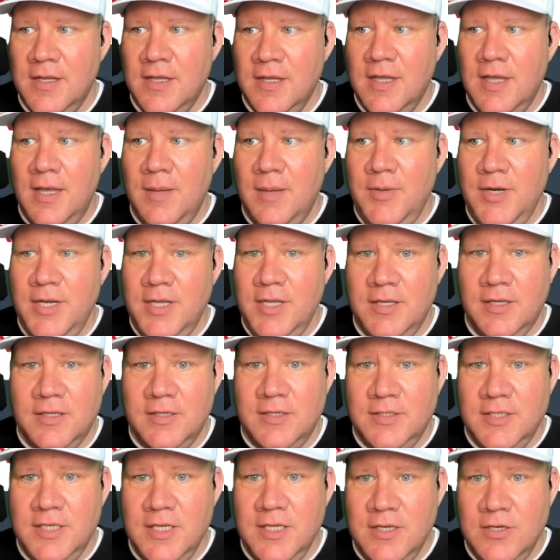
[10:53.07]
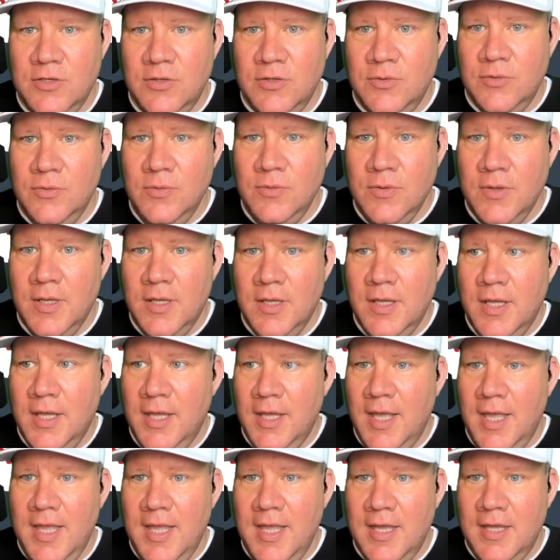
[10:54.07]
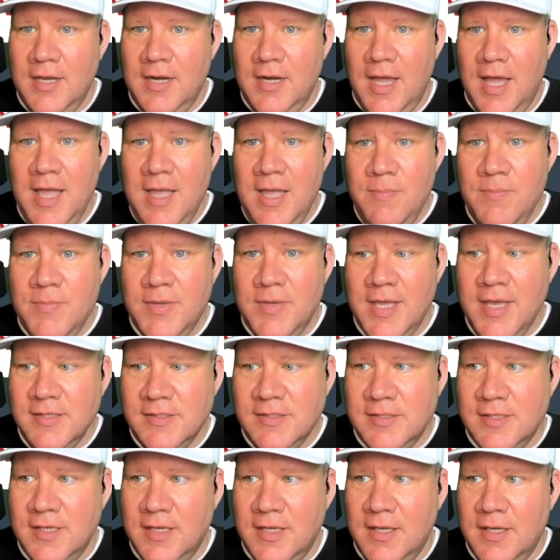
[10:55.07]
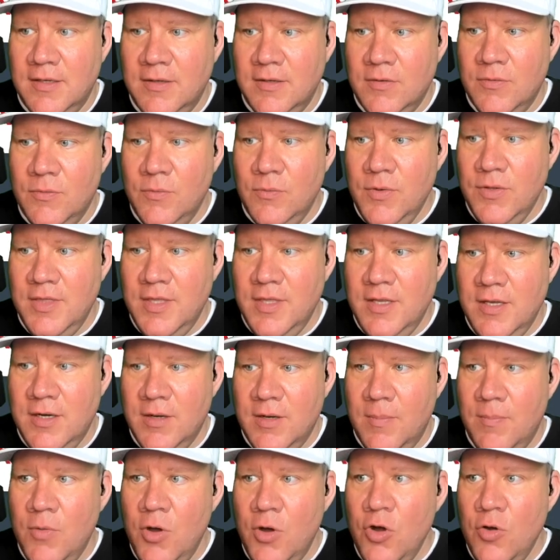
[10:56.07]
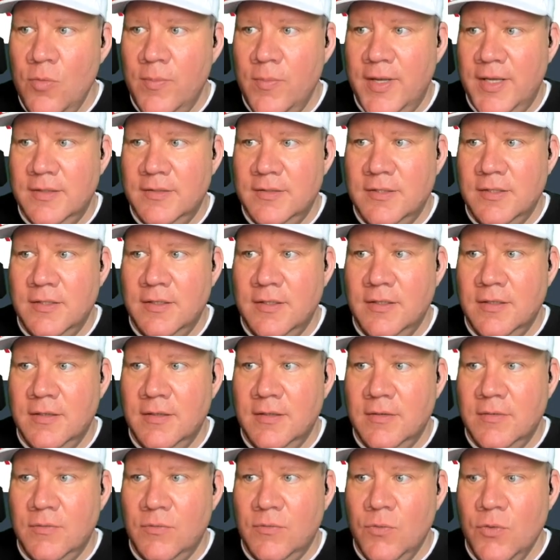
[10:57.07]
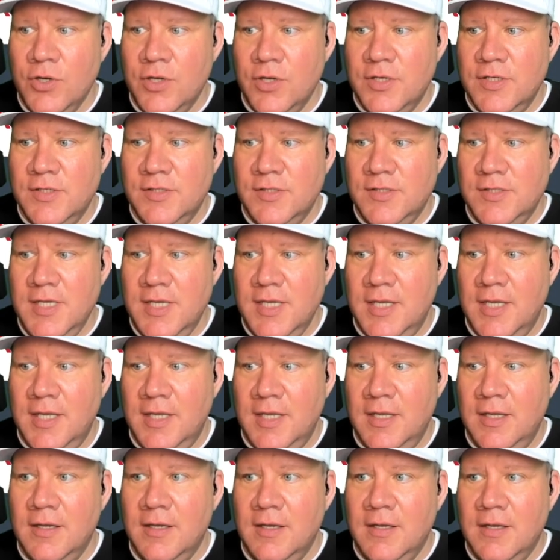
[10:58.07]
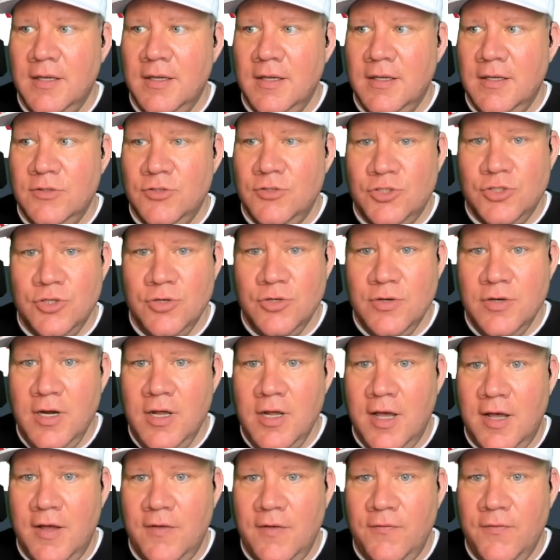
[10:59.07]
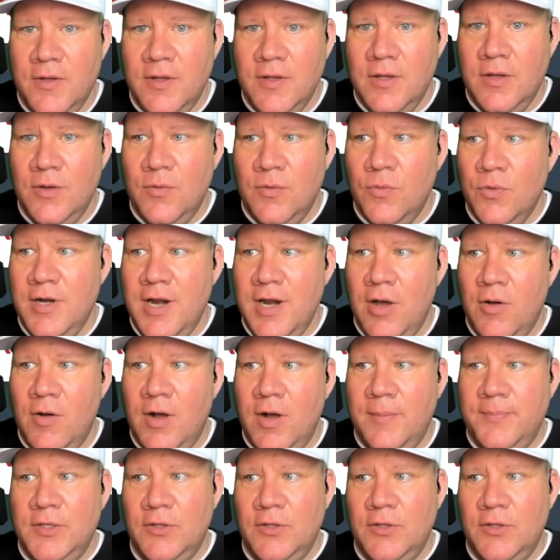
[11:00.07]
I'm going to hit continue. And I'm guessing within a moment, we're going to see, sure enough, we're now up to